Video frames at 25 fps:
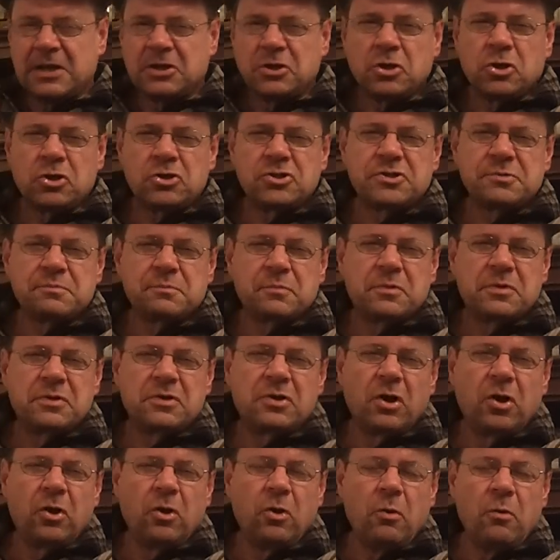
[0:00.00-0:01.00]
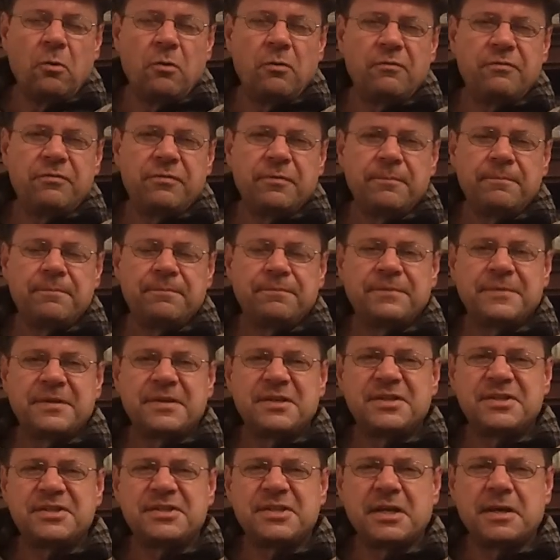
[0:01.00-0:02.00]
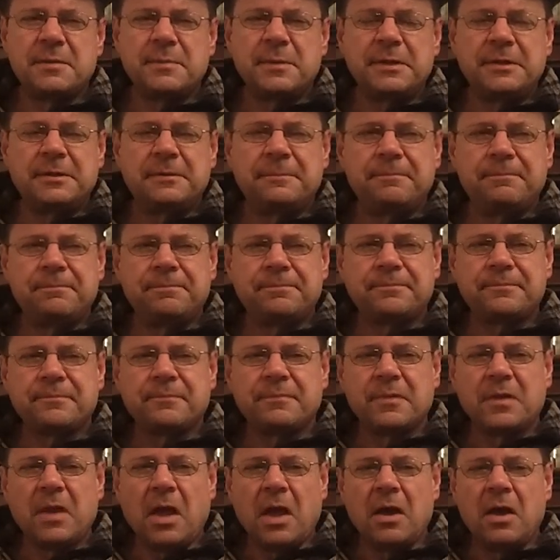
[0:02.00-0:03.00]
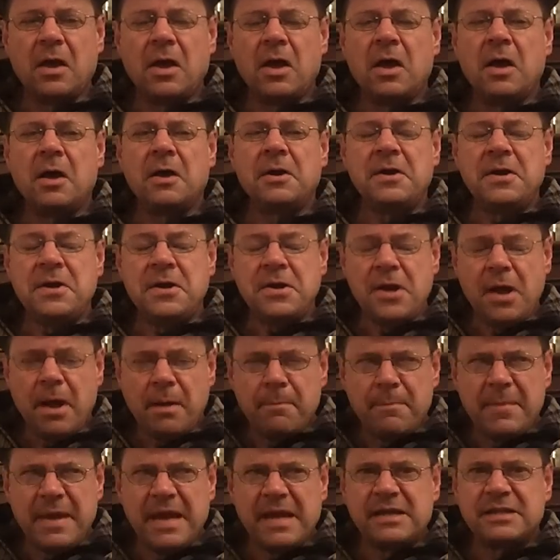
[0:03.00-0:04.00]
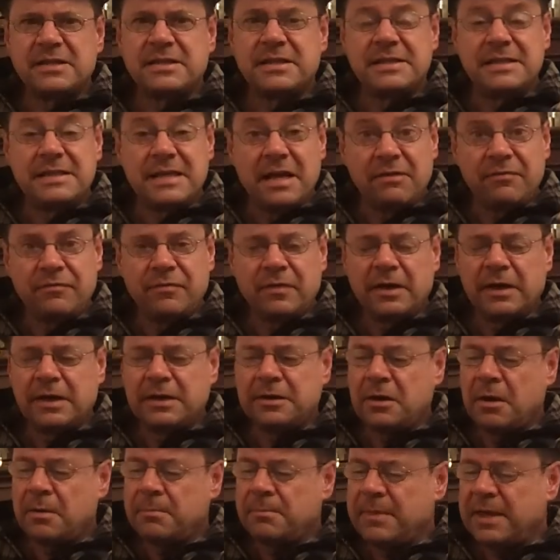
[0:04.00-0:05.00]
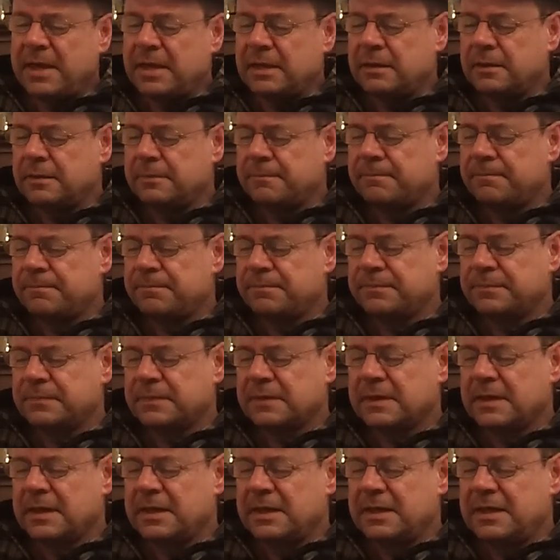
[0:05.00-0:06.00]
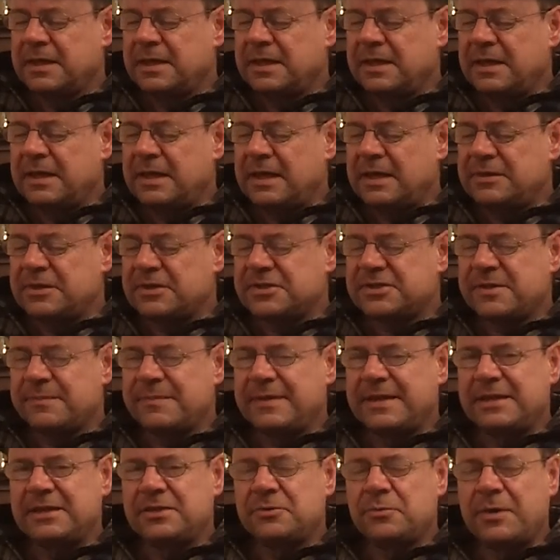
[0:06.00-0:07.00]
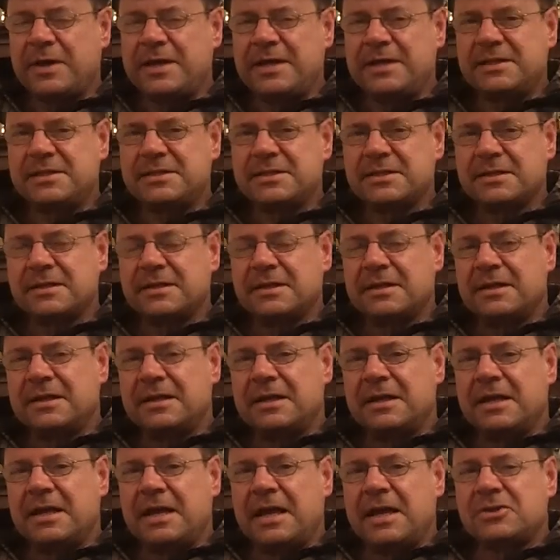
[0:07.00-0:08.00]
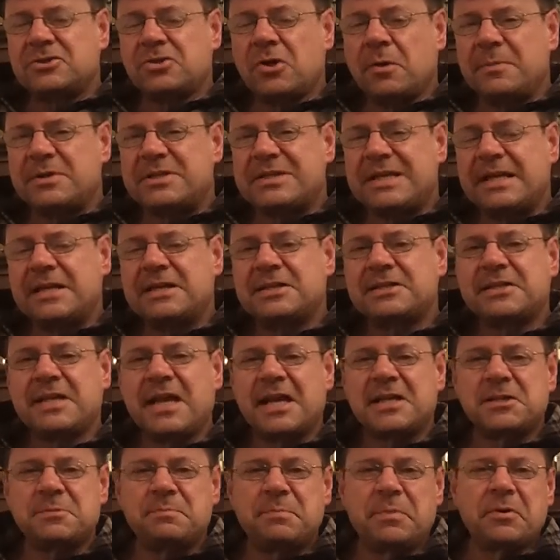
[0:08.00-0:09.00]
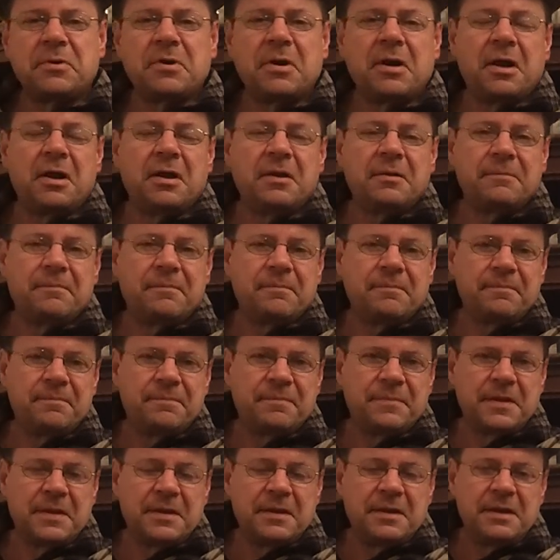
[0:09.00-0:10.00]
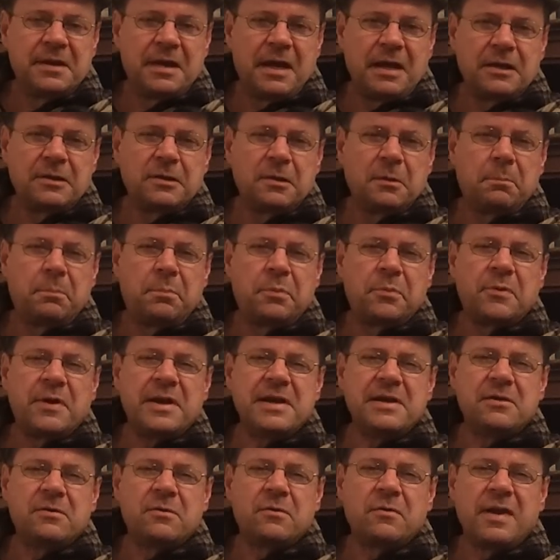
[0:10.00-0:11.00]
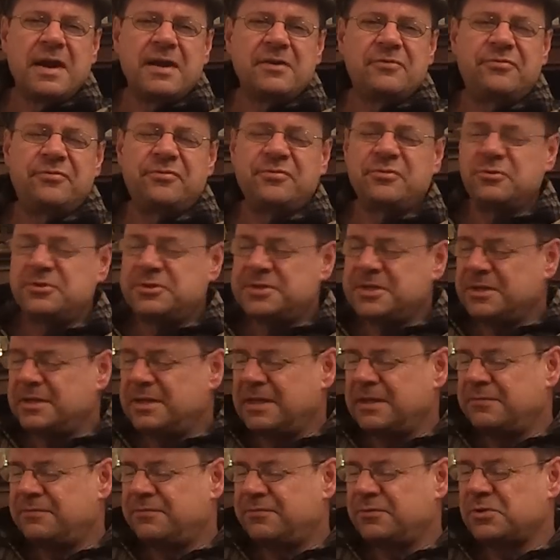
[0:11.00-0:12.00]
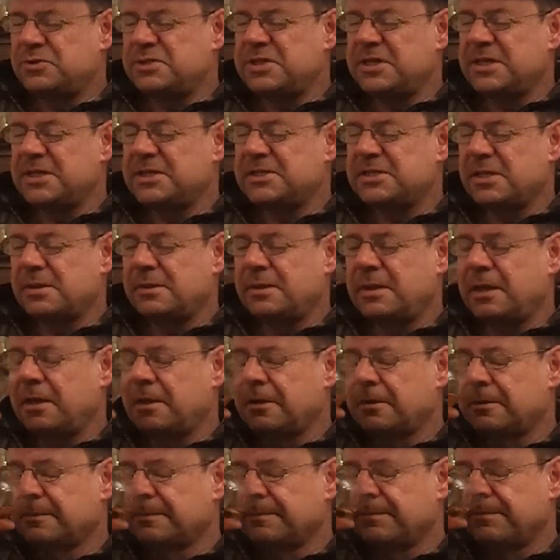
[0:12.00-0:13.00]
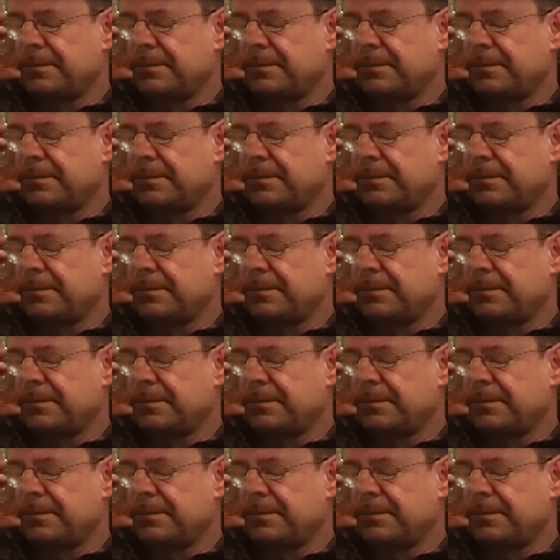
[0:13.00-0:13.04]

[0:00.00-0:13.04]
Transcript: and some clove, cinnamon, nutmeg, definitely nutmeg, and there's something quite, it's almost like sarsaparilla, a little bright red fruit in the fruitiness in there.